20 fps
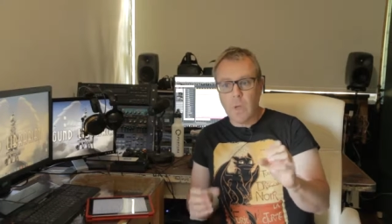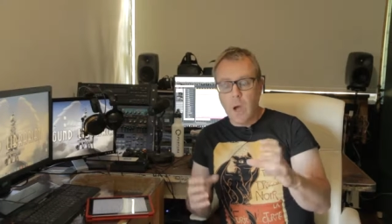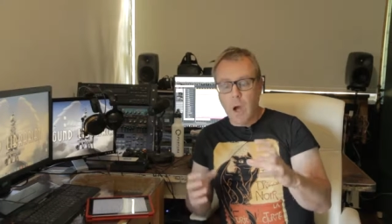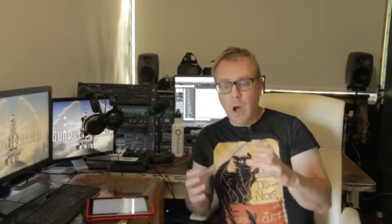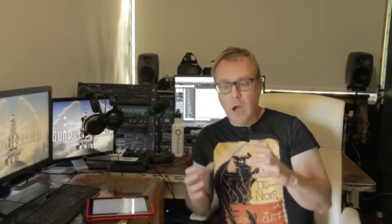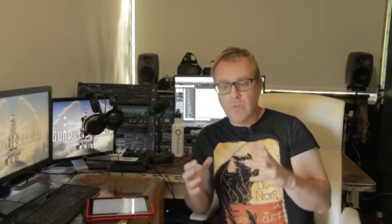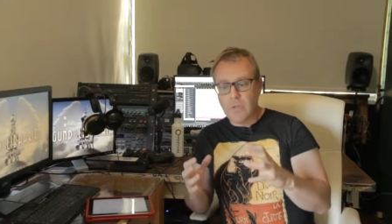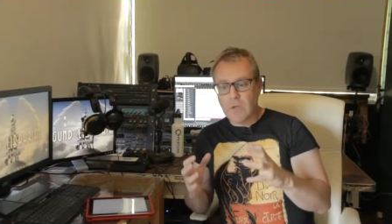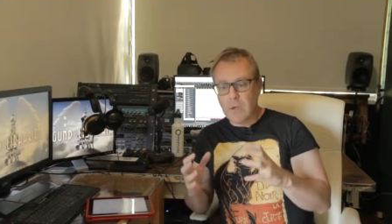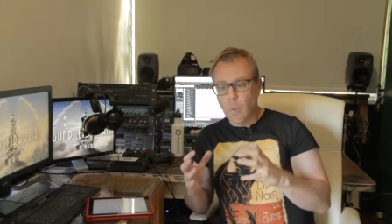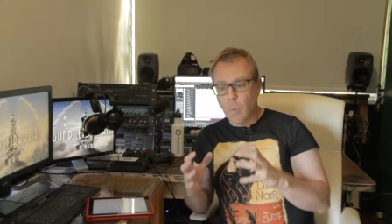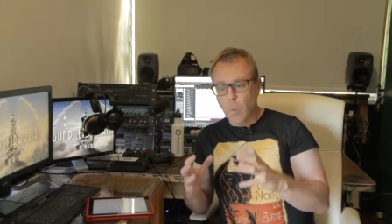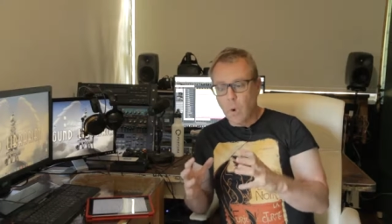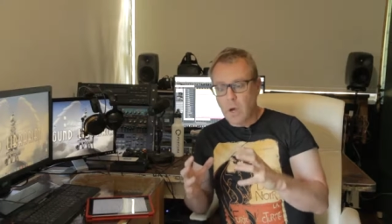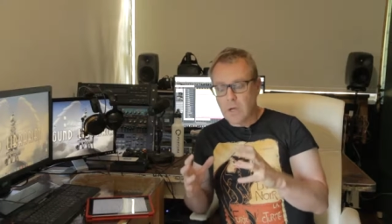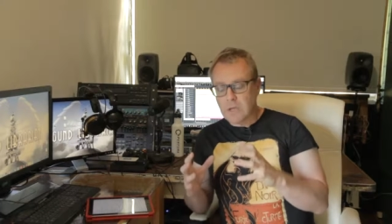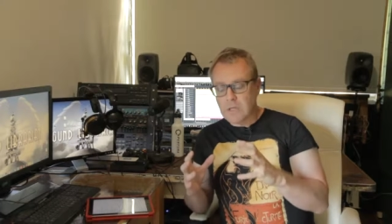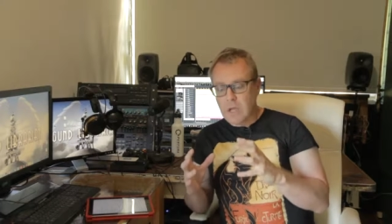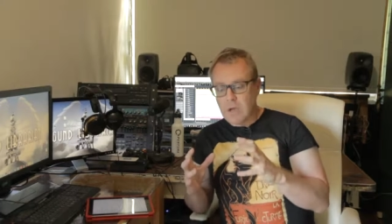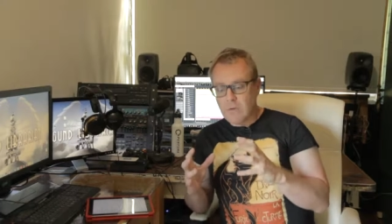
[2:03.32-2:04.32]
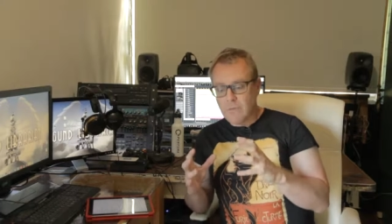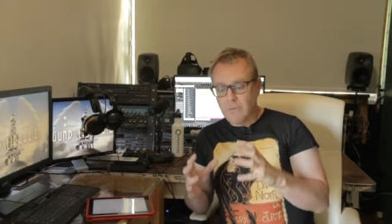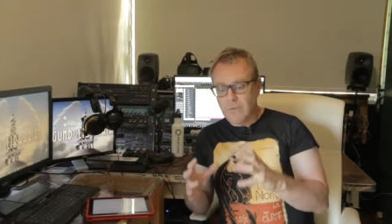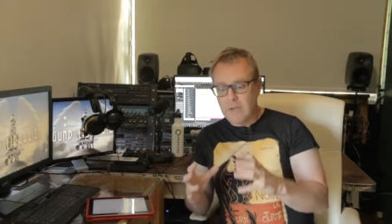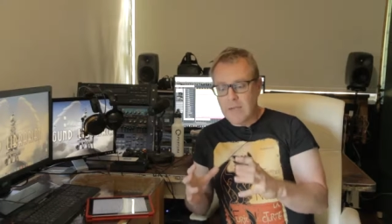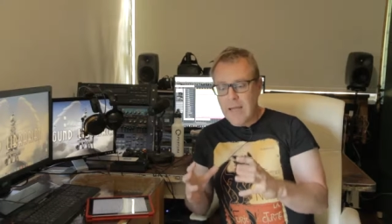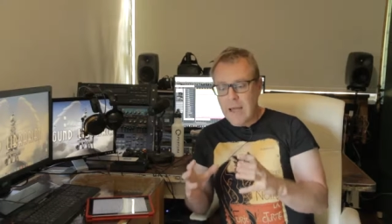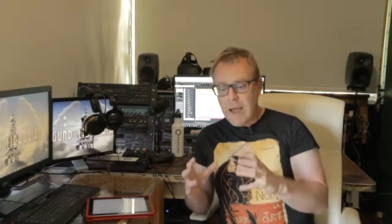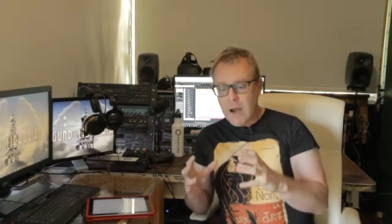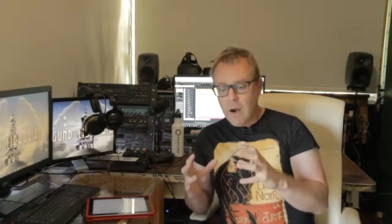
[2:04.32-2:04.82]
I think what
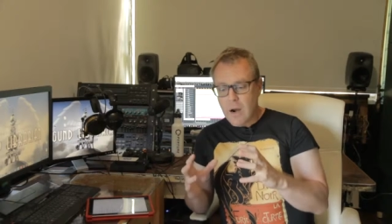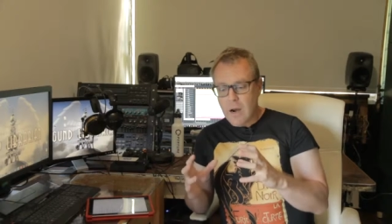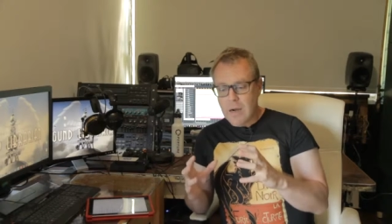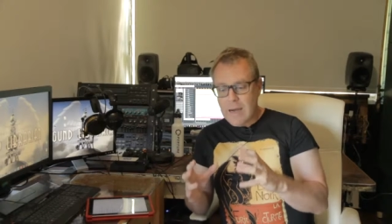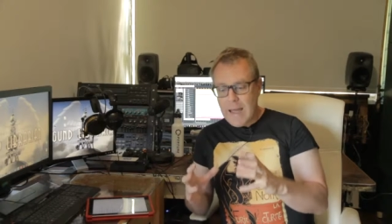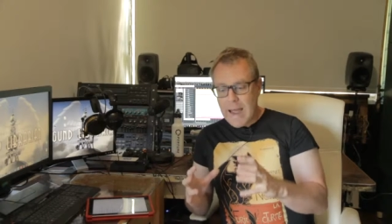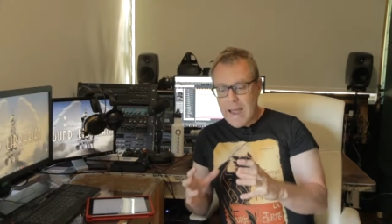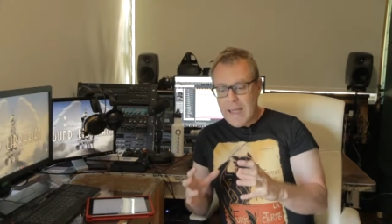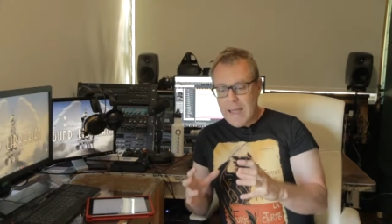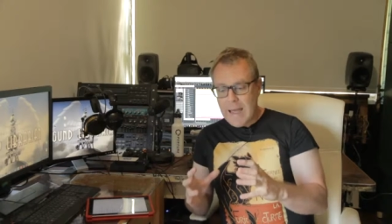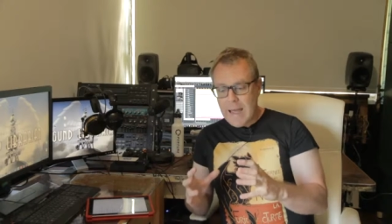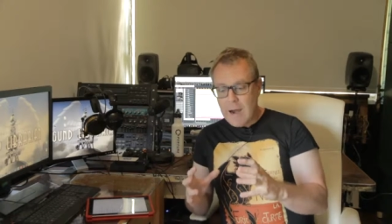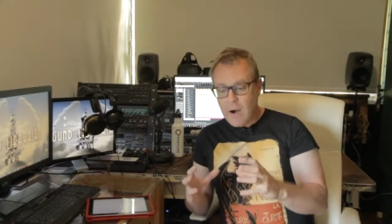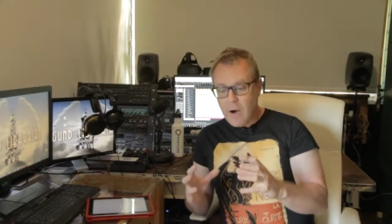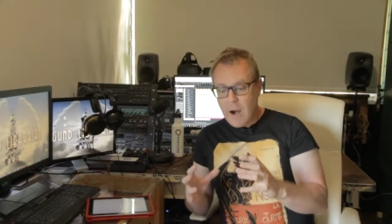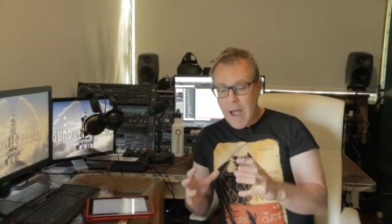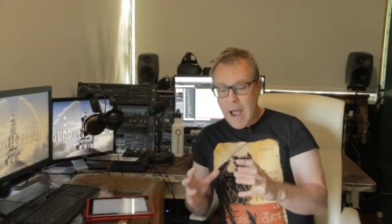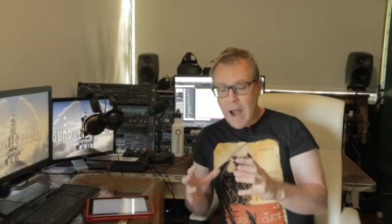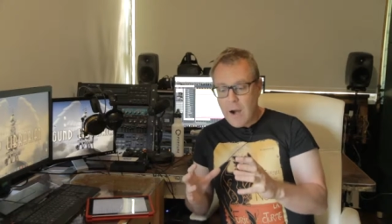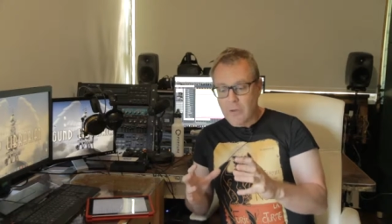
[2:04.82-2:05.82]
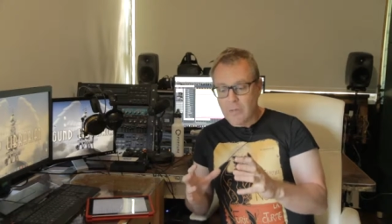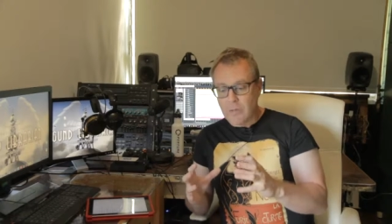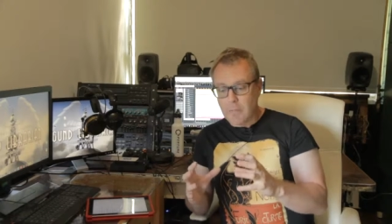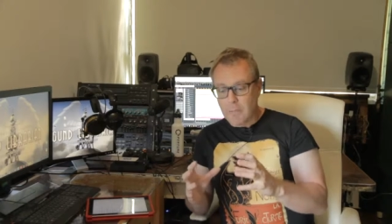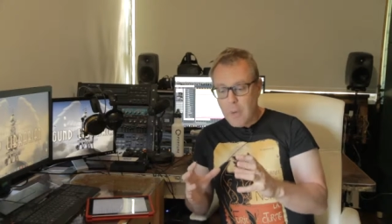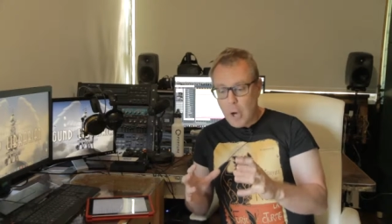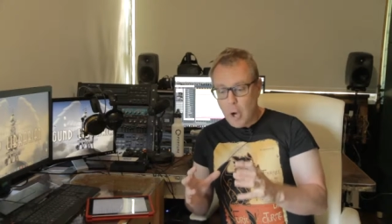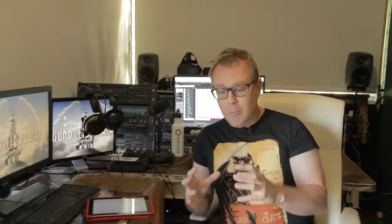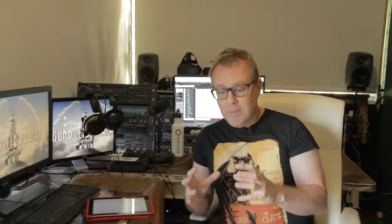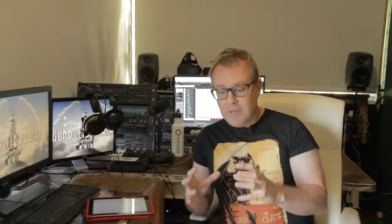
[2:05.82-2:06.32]
VR and AR are at the
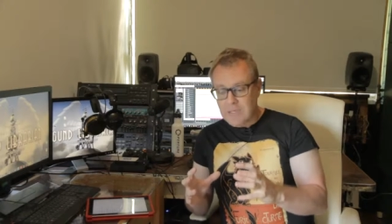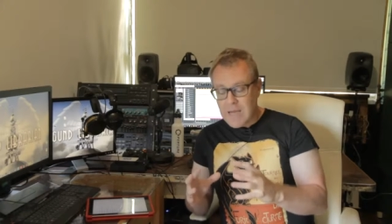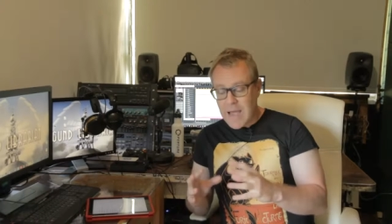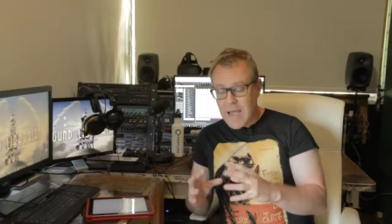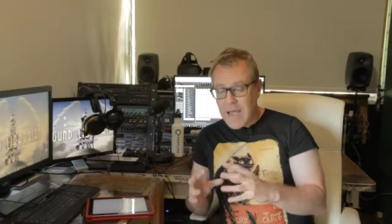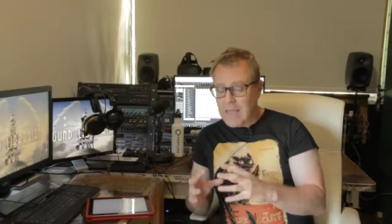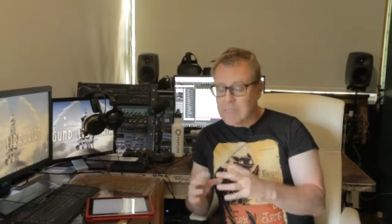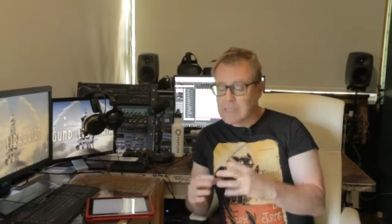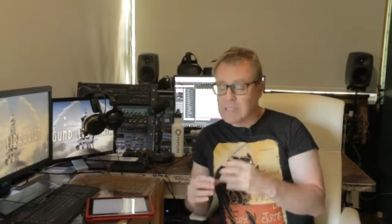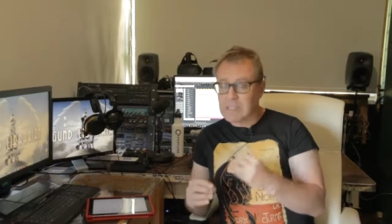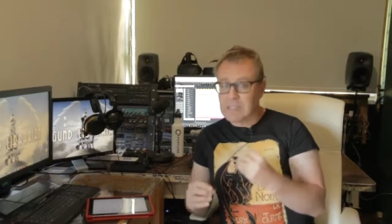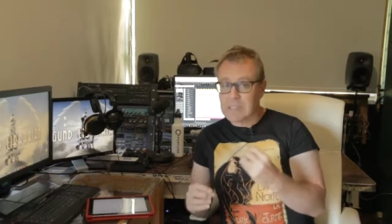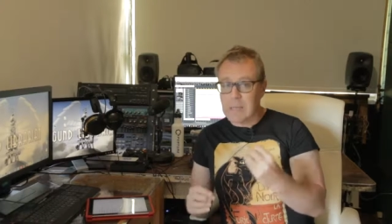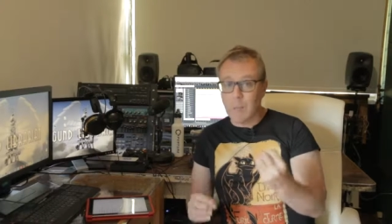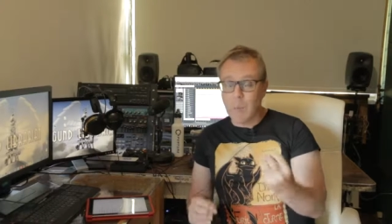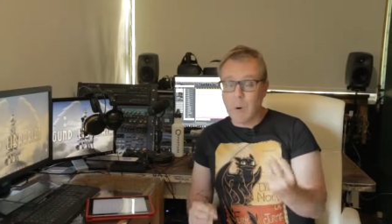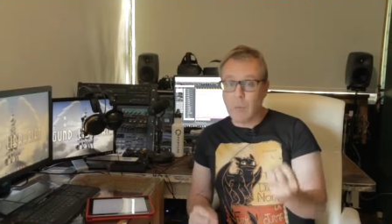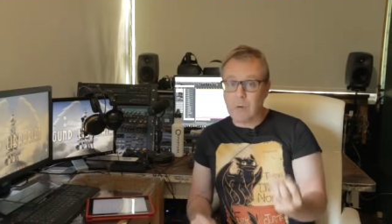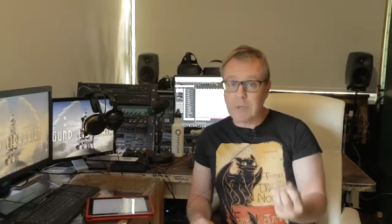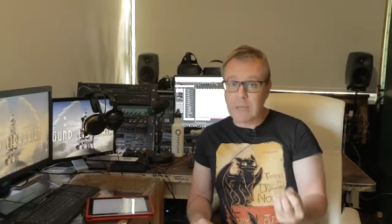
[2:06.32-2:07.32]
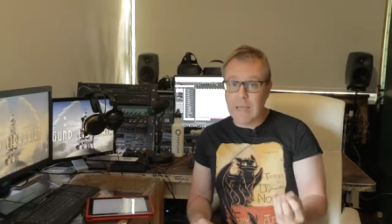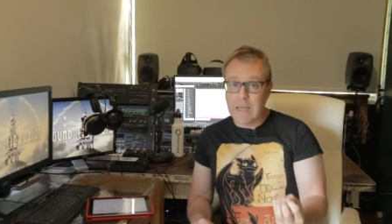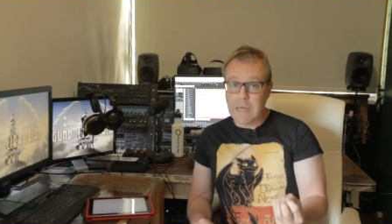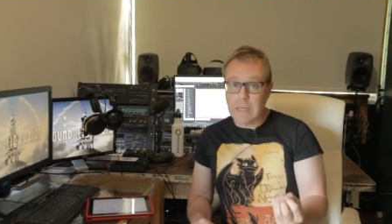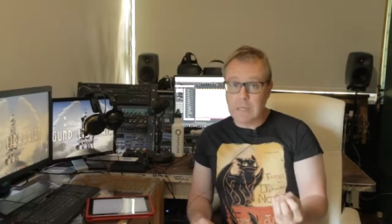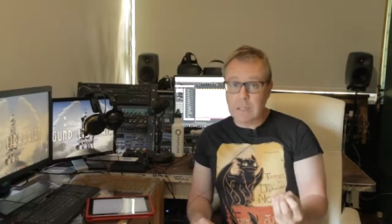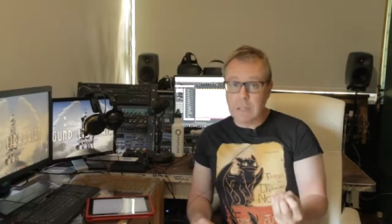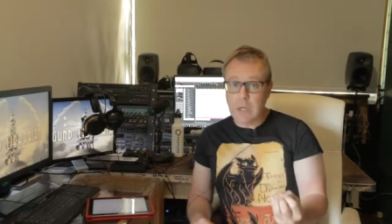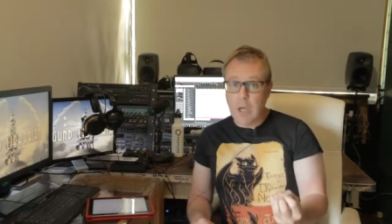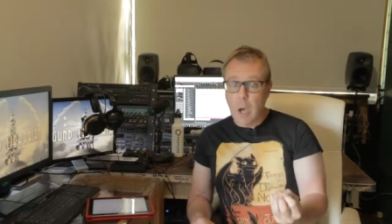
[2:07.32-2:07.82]
moment are somewhat
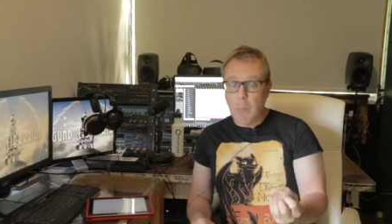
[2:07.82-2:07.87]
related,